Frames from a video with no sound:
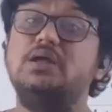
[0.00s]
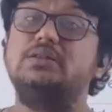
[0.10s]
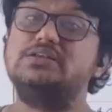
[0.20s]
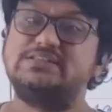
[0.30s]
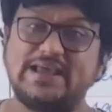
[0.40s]

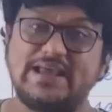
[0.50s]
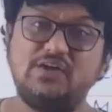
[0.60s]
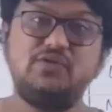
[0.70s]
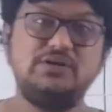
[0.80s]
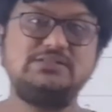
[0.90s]
The
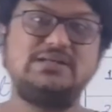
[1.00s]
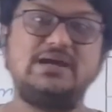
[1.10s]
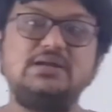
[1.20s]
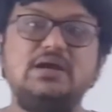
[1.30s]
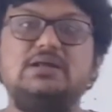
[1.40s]
second one is
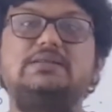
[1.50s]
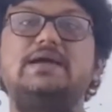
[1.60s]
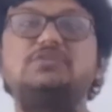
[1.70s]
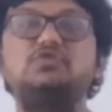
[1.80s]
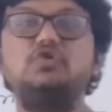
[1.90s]
that
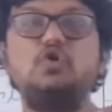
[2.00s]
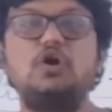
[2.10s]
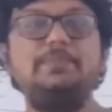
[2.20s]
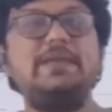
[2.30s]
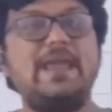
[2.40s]
there should
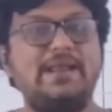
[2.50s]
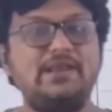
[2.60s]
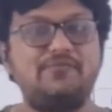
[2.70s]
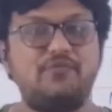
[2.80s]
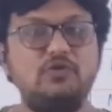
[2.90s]
not be
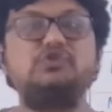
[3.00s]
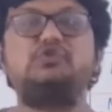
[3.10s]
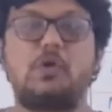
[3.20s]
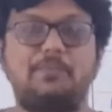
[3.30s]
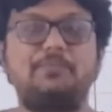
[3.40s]
any full
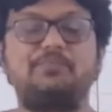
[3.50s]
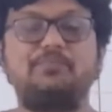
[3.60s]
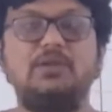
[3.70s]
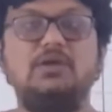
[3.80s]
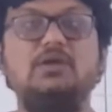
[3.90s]
stop.
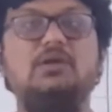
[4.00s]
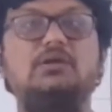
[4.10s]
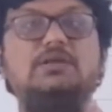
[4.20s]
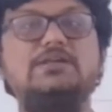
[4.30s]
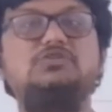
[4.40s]

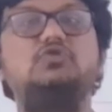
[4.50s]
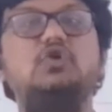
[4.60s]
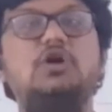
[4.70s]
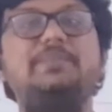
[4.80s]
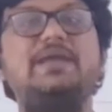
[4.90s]
There should
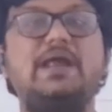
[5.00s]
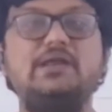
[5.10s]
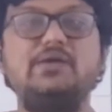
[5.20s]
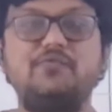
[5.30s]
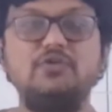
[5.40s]
not be
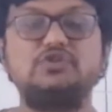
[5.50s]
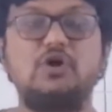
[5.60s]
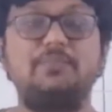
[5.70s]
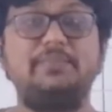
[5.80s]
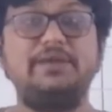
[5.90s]
any full
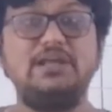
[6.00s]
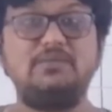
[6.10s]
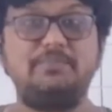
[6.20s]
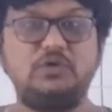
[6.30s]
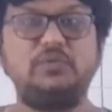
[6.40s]
stop
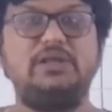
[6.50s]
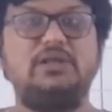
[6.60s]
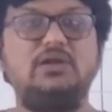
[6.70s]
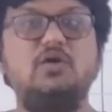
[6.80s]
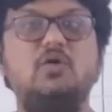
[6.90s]
in
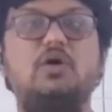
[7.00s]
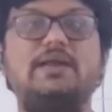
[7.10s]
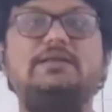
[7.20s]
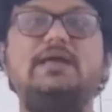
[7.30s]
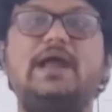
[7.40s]
between or
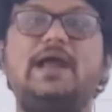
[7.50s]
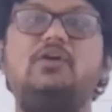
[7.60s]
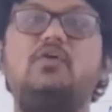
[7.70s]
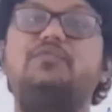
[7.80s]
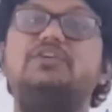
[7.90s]
at the end
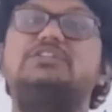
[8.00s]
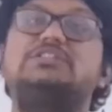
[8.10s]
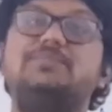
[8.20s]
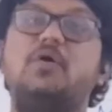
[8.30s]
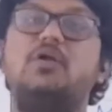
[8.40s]
of this
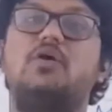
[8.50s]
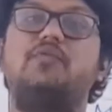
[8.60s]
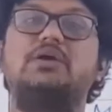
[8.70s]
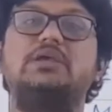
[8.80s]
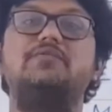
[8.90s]
symbol
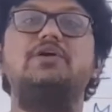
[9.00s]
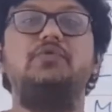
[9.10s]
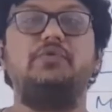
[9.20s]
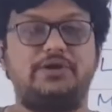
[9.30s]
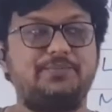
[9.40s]
of a
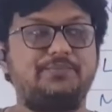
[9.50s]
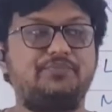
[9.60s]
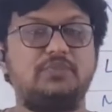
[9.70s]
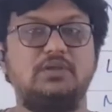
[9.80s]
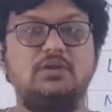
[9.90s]
given unit.
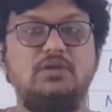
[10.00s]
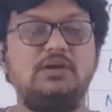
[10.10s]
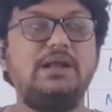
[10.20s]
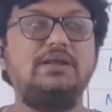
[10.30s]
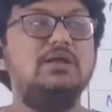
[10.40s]

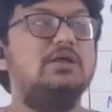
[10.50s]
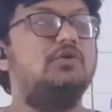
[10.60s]
Right?